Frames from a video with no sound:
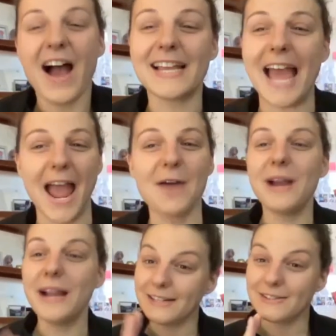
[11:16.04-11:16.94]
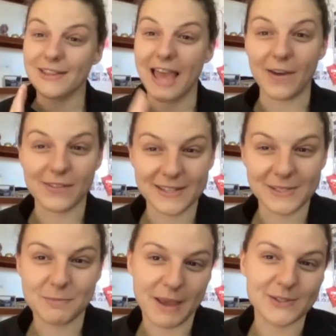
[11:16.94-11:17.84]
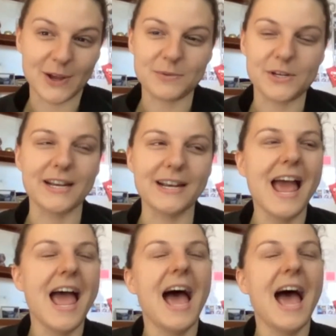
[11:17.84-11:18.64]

Okay, and we're going to do the healthiest, best option.